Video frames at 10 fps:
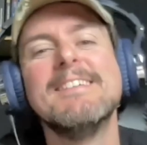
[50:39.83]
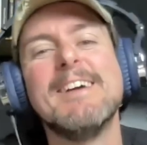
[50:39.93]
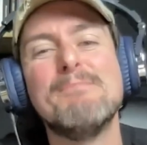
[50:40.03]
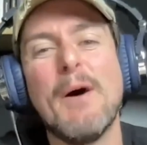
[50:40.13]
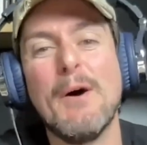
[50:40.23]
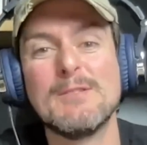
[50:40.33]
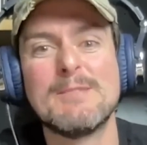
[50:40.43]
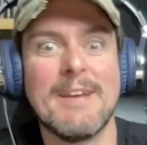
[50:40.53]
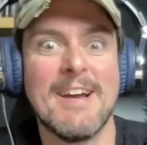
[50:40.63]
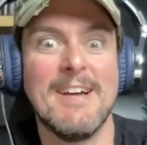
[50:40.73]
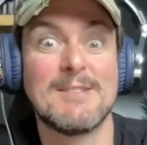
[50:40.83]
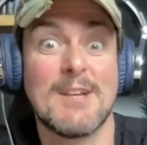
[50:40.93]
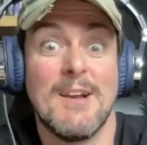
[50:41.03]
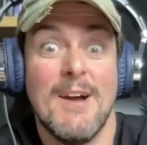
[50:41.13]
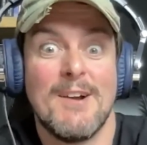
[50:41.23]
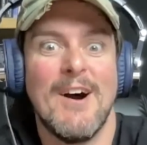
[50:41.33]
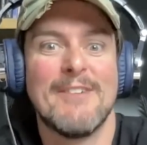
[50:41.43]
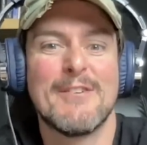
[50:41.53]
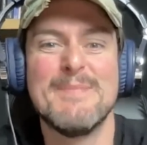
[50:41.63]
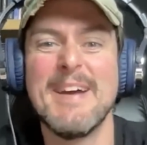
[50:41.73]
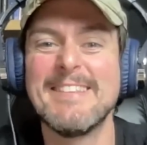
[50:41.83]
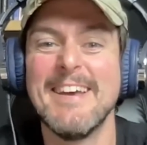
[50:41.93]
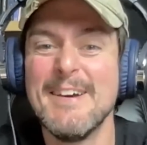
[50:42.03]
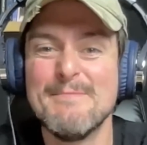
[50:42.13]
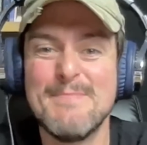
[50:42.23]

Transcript: a post because God forbid